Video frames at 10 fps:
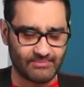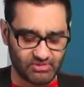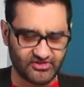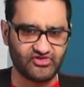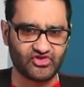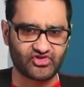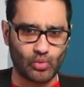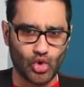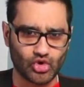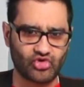This is just a
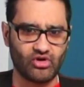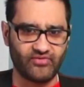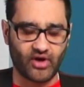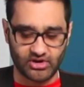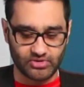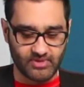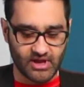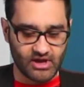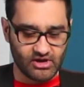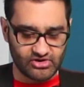walkthrough of the item
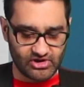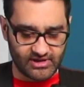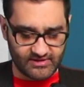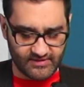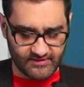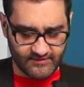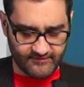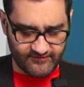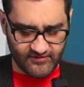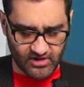to
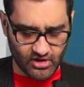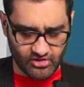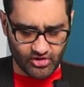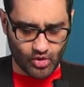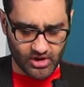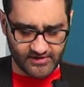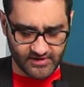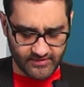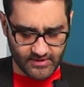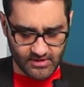feel the quality of it.